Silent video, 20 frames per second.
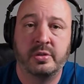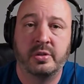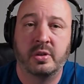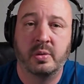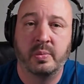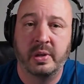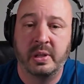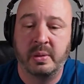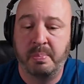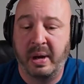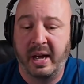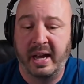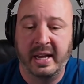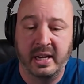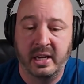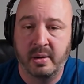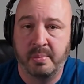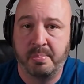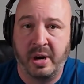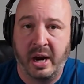or with
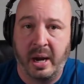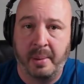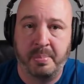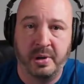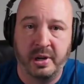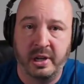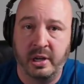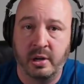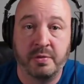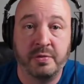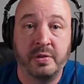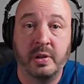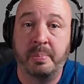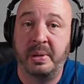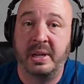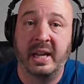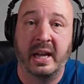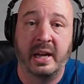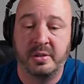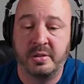buying a property or
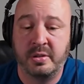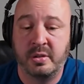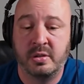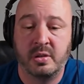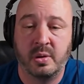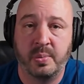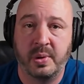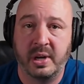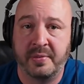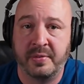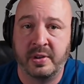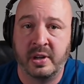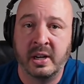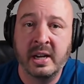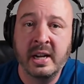flipping houses or whatever